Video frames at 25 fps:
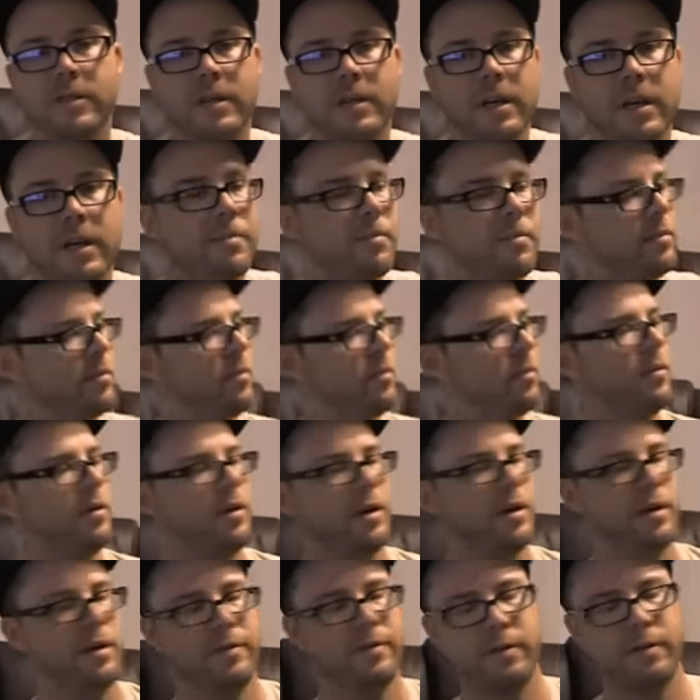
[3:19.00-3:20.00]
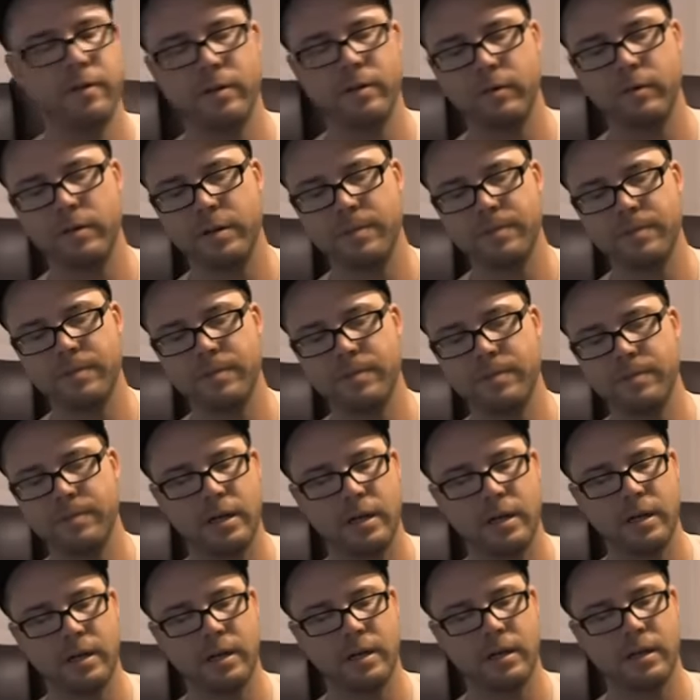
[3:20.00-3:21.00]
time I've ever ripped
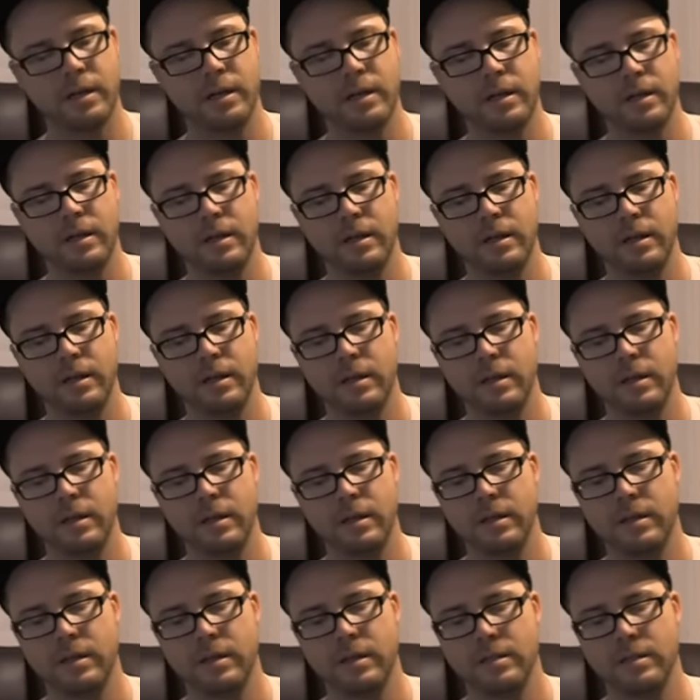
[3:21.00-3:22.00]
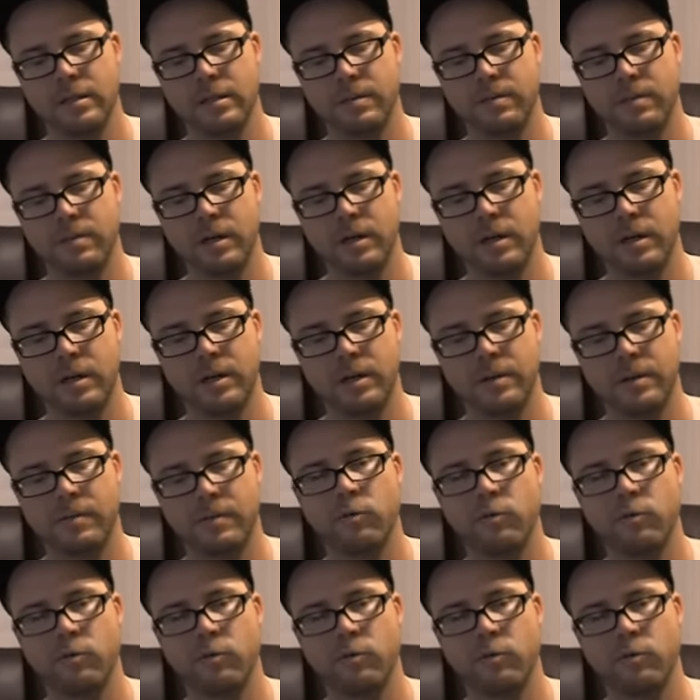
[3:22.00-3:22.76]
uh, some um,